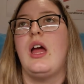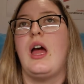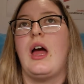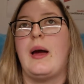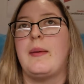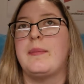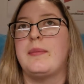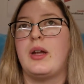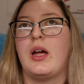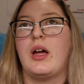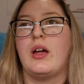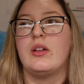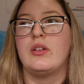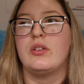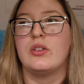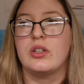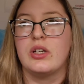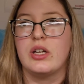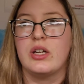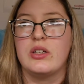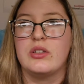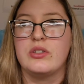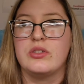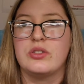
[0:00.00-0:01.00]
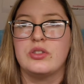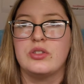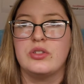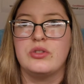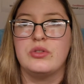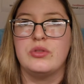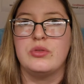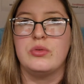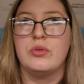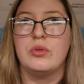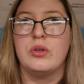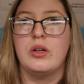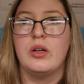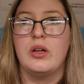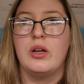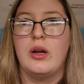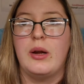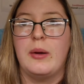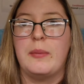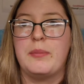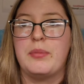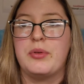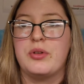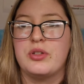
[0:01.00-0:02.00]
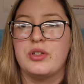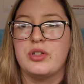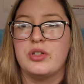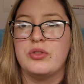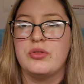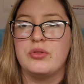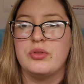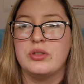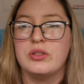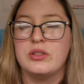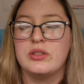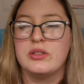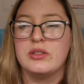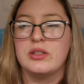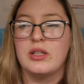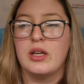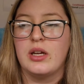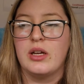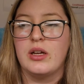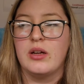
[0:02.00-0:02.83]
I'm not looking to produce